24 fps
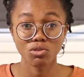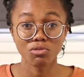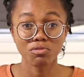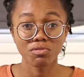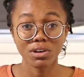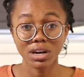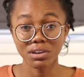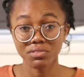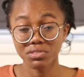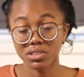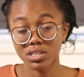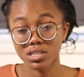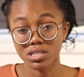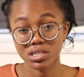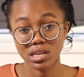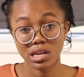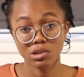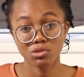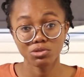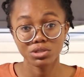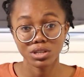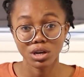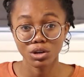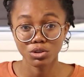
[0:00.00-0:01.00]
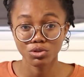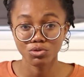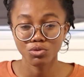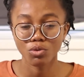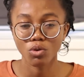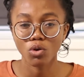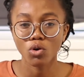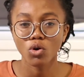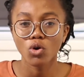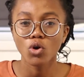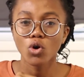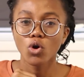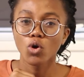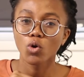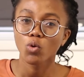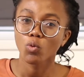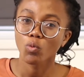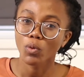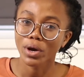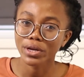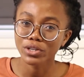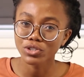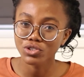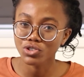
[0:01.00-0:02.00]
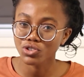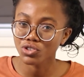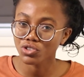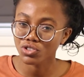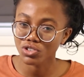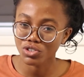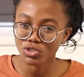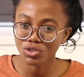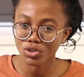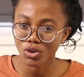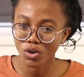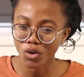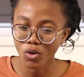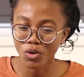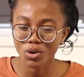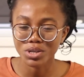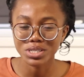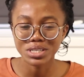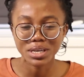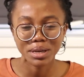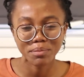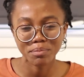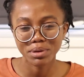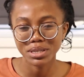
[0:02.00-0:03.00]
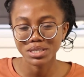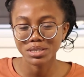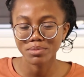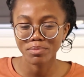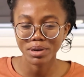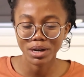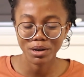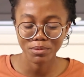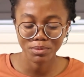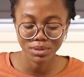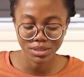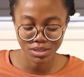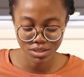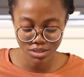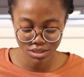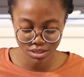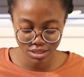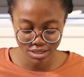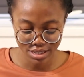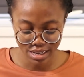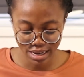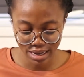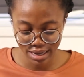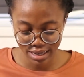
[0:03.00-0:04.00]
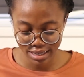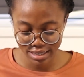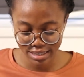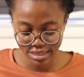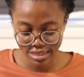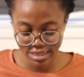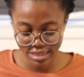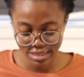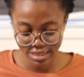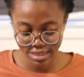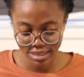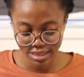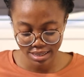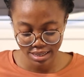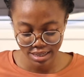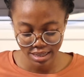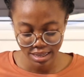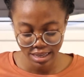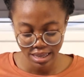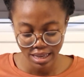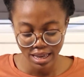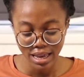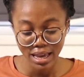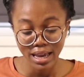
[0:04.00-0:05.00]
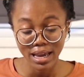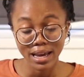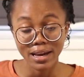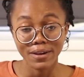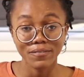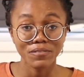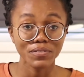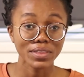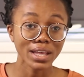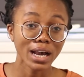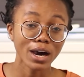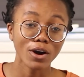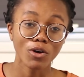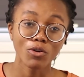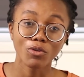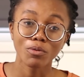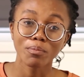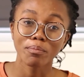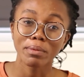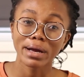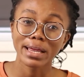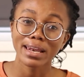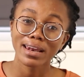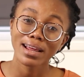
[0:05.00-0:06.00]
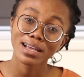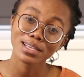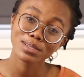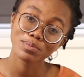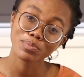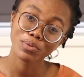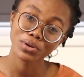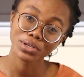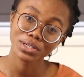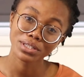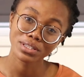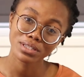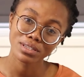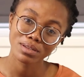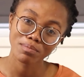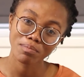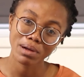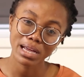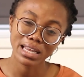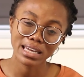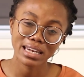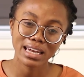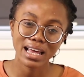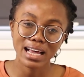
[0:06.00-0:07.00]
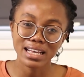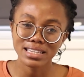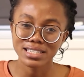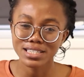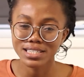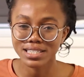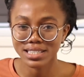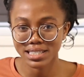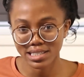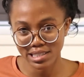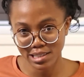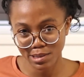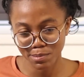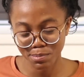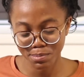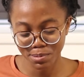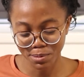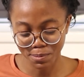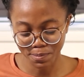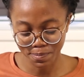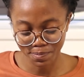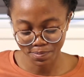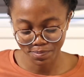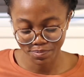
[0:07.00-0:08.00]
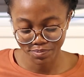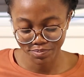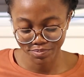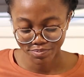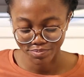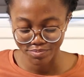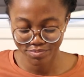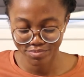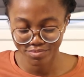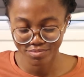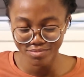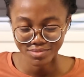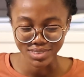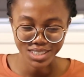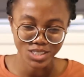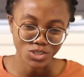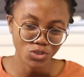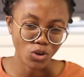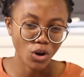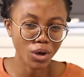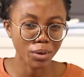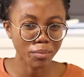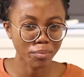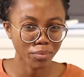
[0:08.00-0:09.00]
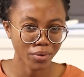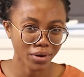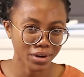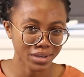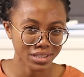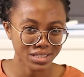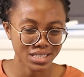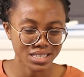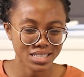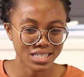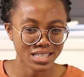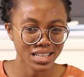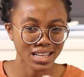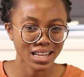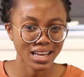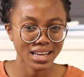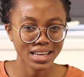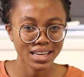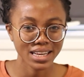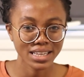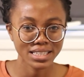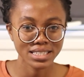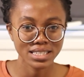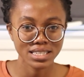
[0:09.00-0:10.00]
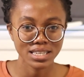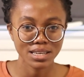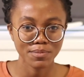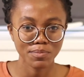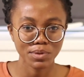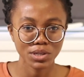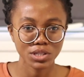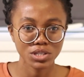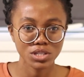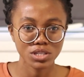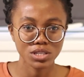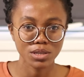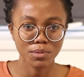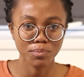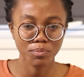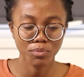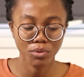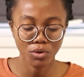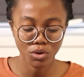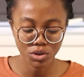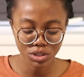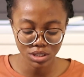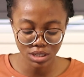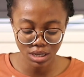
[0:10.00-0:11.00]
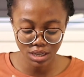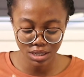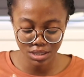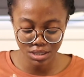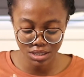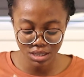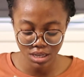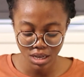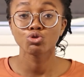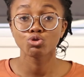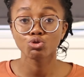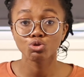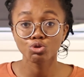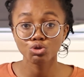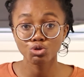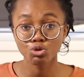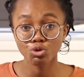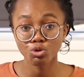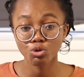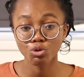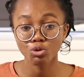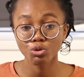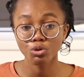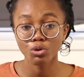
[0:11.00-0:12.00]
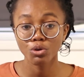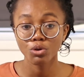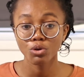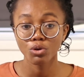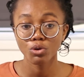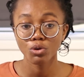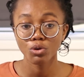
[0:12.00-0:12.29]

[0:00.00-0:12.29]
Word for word: or five things I look out for when choosing the course MSc Biomedical Science. Now, my last point, my last tip, this is not a point, it's like a tip. It is important do you